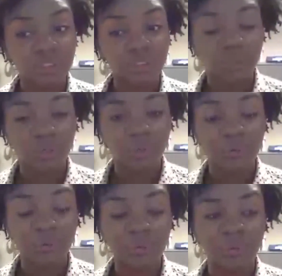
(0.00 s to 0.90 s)
know
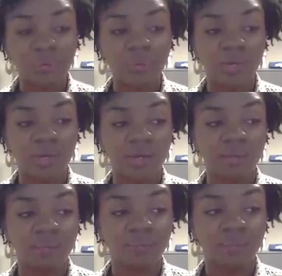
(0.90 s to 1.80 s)
who,
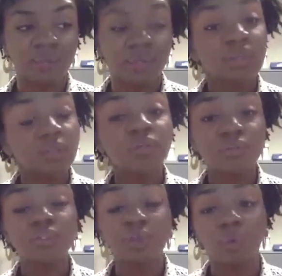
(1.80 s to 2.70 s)
they'll
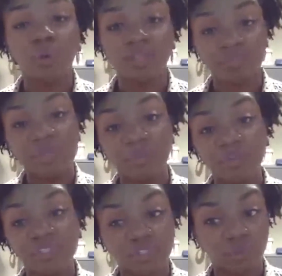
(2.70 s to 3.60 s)
usually know people's
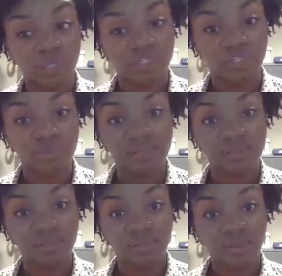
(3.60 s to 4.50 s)
situations.
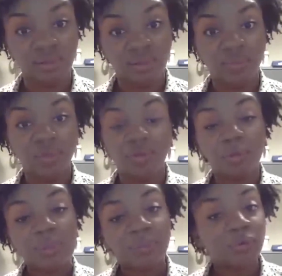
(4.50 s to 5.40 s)
They'll know
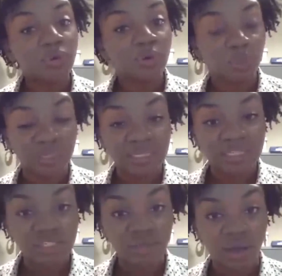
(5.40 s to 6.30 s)
people who
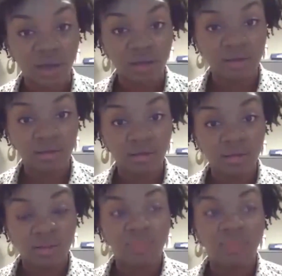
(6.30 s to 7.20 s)

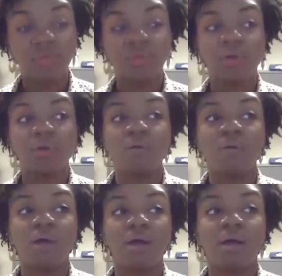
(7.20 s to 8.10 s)
they'll know
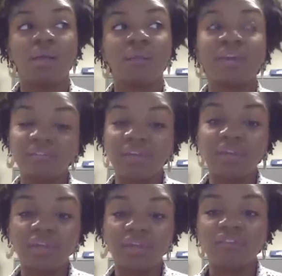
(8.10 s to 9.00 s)
kind of,
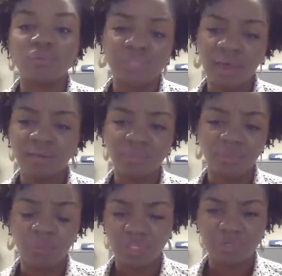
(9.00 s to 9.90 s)
and if you tell them
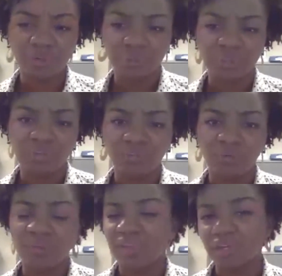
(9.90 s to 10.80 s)
what they're looking for,
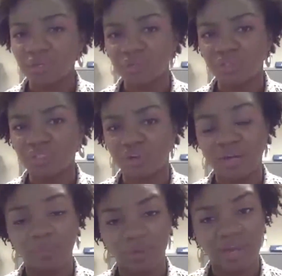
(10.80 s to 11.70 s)
they can usually try to
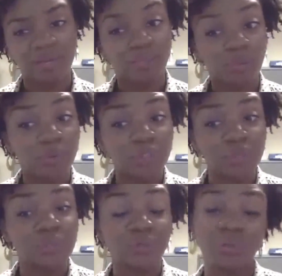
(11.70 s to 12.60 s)
kind of point you
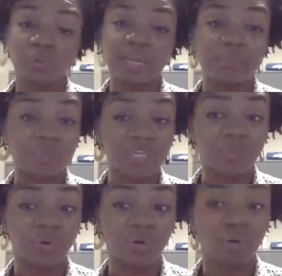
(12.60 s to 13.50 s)
to the right
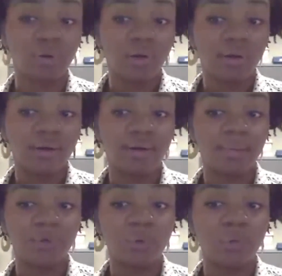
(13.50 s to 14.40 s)
people
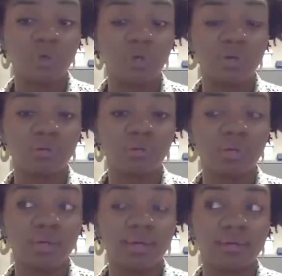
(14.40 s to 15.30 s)
who will,
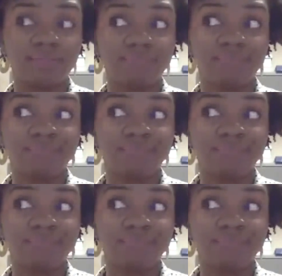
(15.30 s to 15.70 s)
I